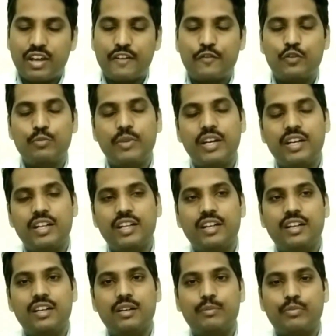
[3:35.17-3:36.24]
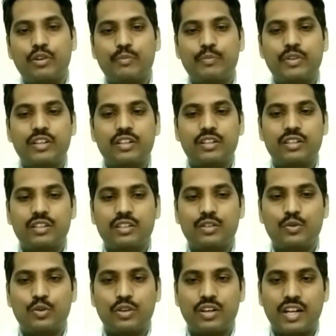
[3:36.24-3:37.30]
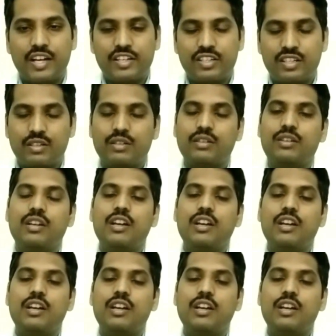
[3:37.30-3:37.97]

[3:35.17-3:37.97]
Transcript: you have to maintain a proper uh, oral hygiene